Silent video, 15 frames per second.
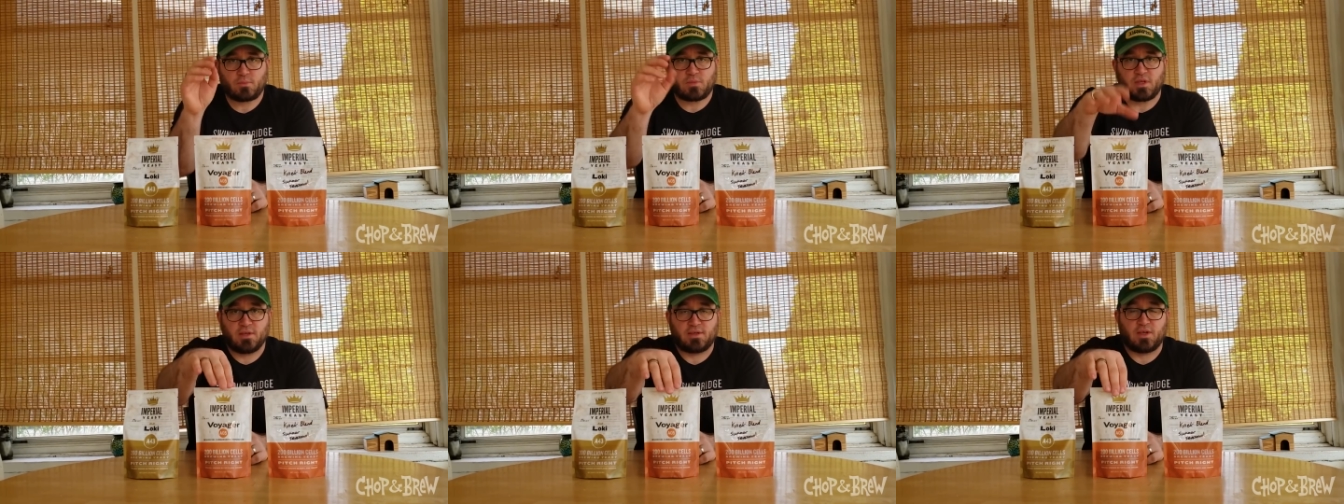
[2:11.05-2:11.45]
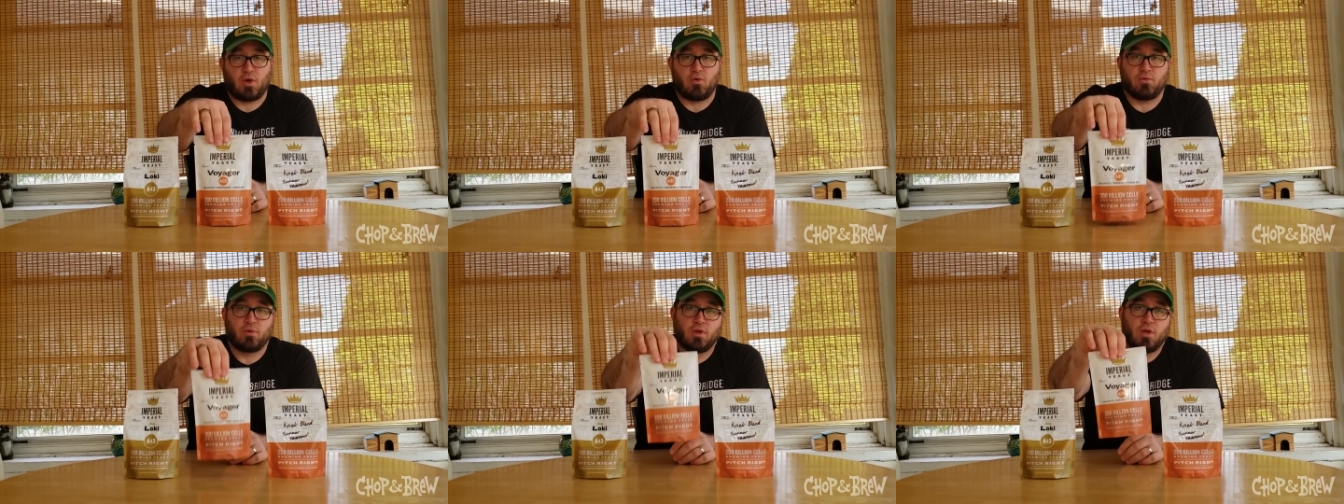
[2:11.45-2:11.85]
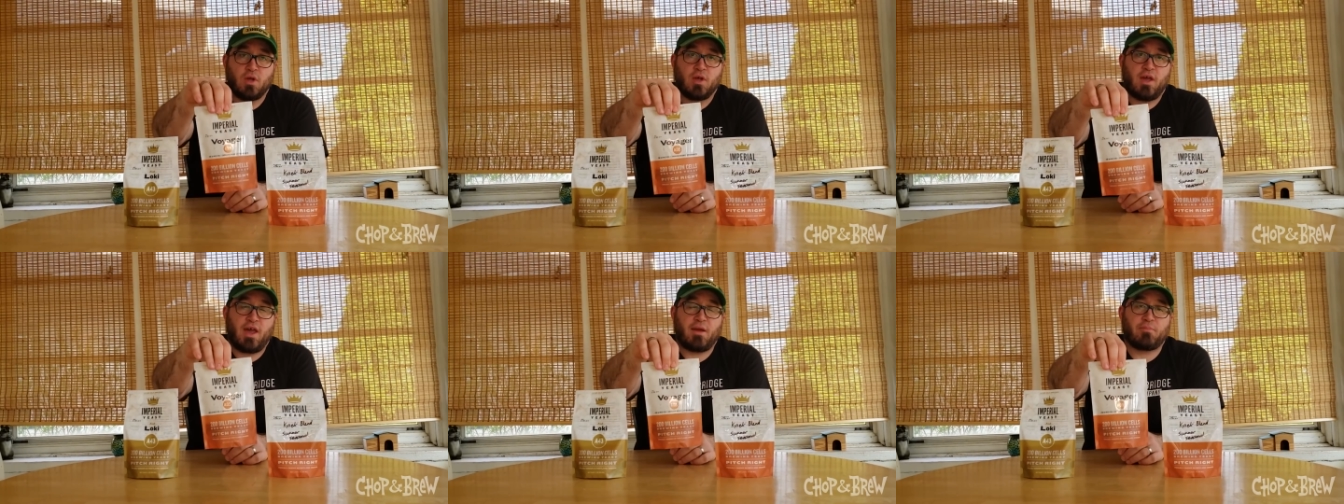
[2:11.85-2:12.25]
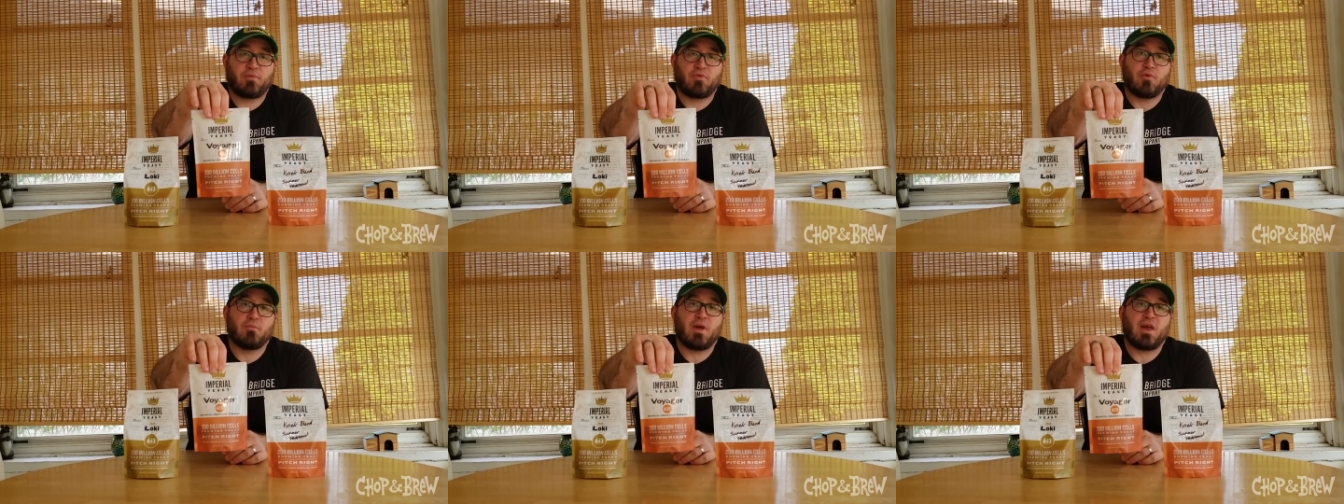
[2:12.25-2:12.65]
So,
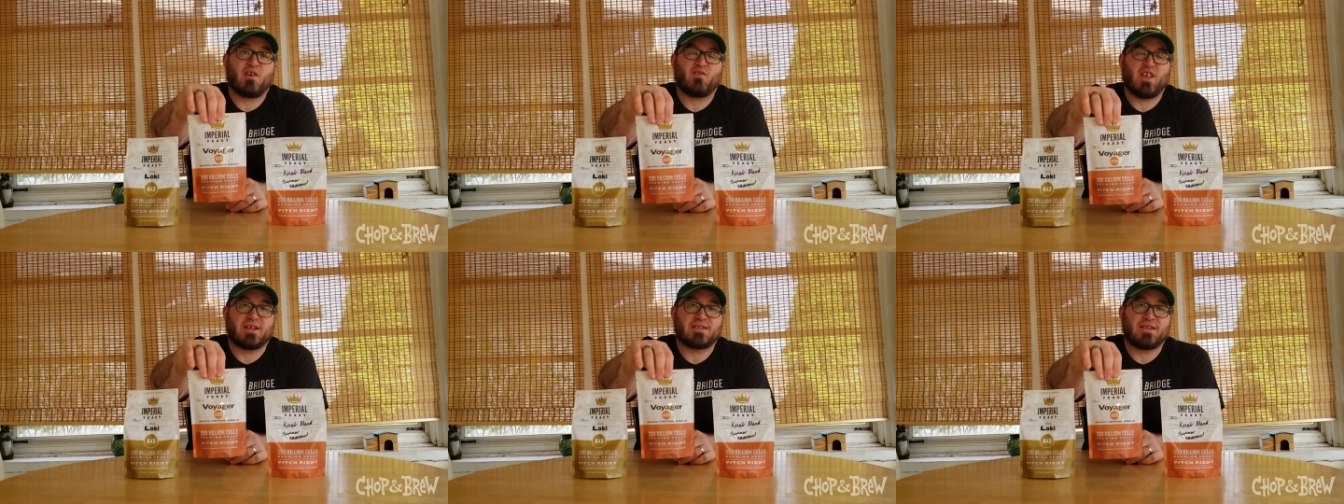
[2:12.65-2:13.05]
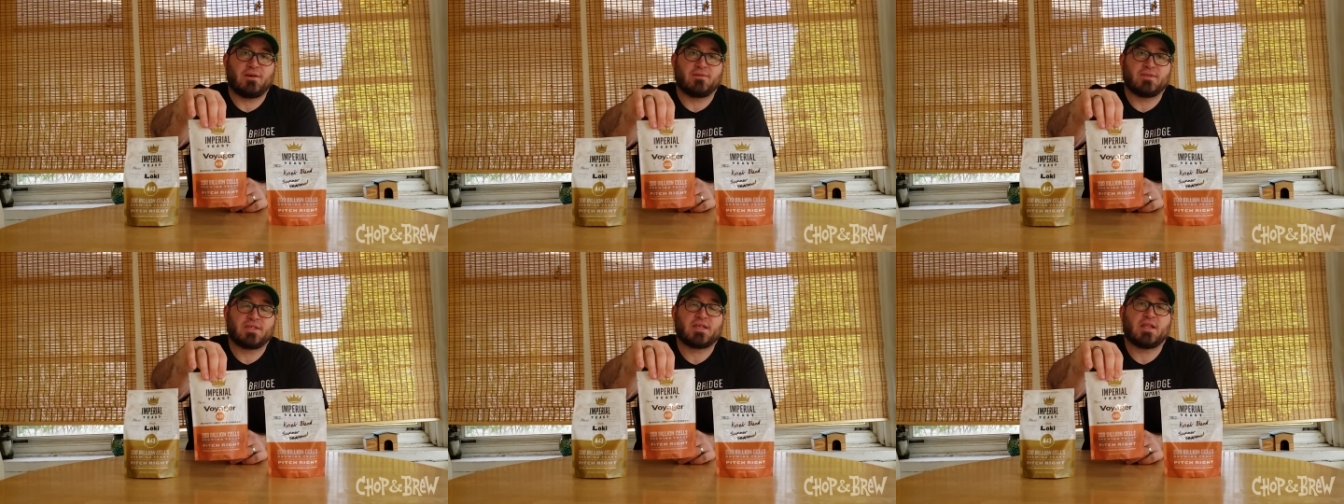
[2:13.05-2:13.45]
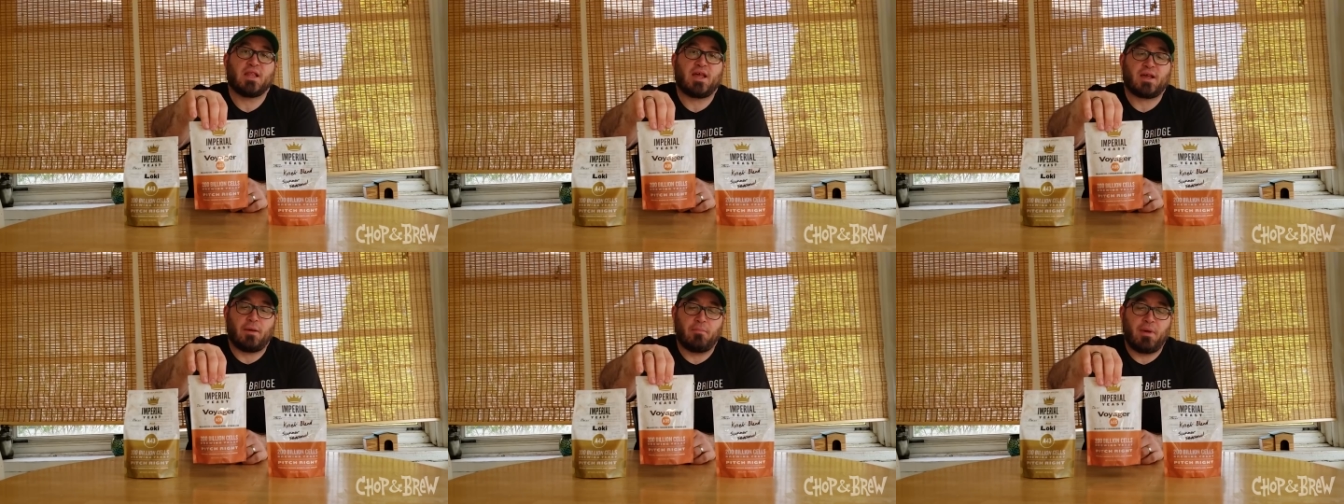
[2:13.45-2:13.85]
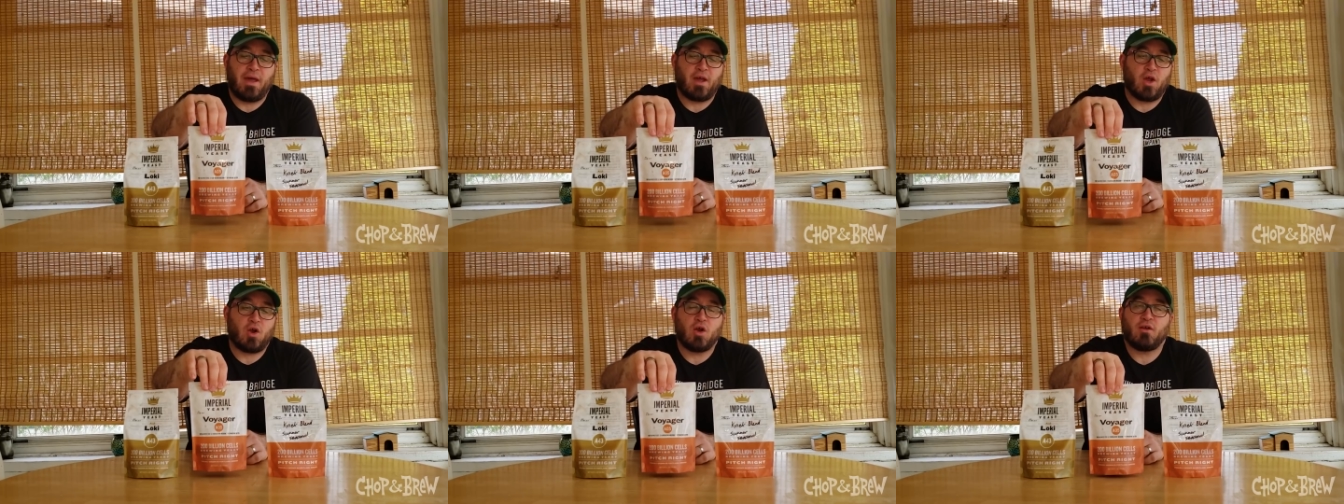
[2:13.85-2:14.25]
April through May, if that sounds like a
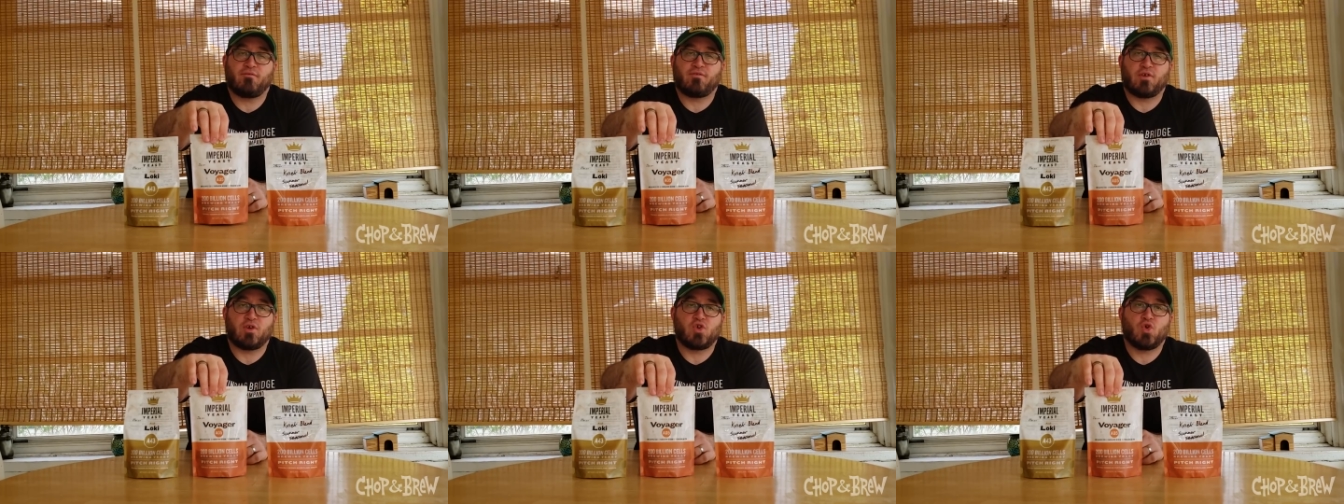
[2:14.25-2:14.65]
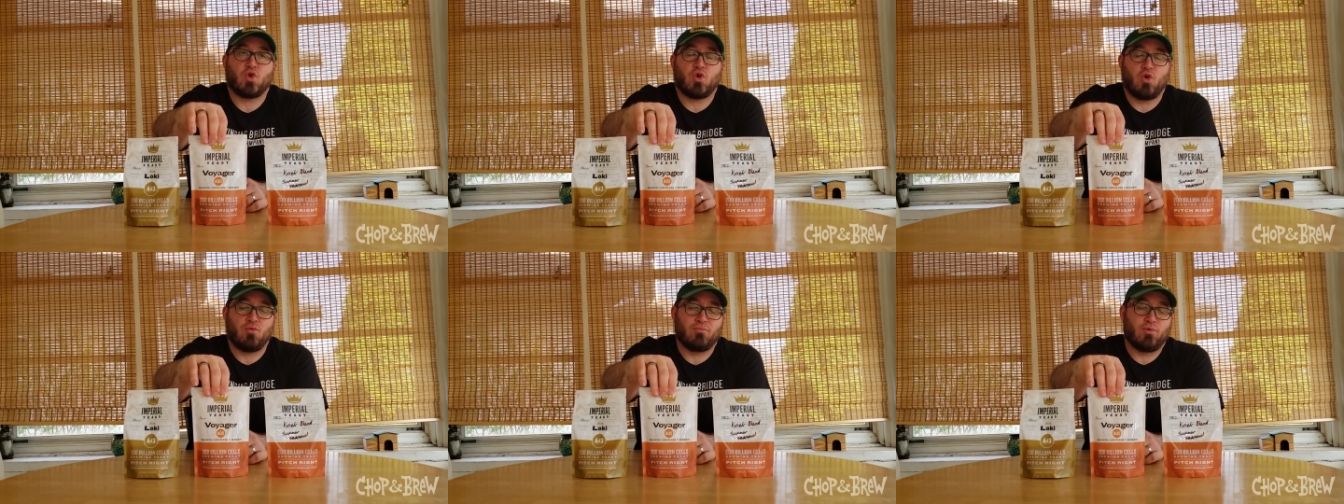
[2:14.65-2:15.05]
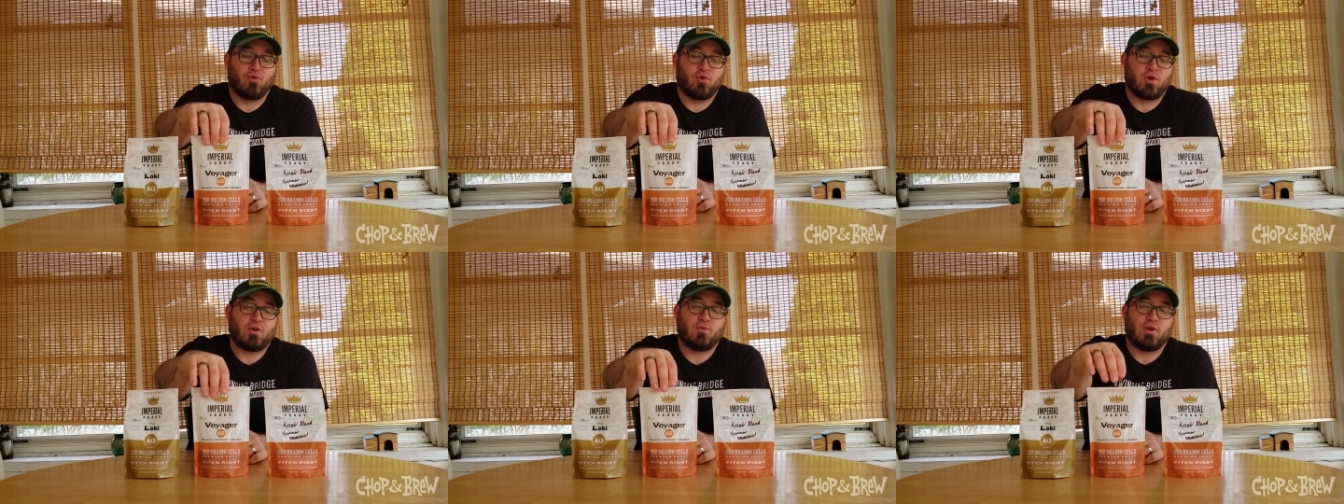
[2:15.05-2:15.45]
banger for your home brewery,